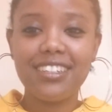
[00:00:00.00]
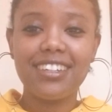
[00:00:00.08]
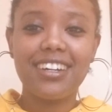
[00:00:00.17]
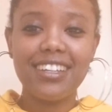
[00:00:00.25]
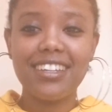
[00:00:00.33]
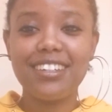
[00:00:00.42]
It
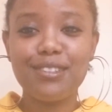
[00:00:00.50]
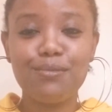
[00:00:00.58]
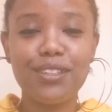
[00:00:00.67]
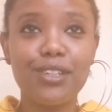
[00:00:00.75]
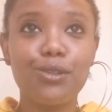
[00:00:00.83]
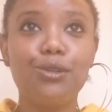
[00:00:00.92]
kind of gets
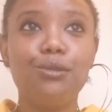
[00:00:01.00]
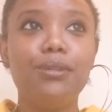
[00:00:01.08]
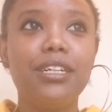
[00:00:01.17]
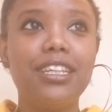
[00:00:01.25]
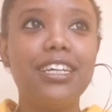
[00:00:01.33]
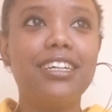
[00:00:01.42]
political,
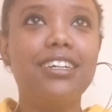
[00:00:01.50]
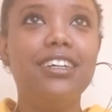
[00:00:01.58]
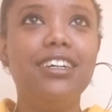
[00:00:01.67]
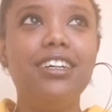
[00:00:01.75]
but like,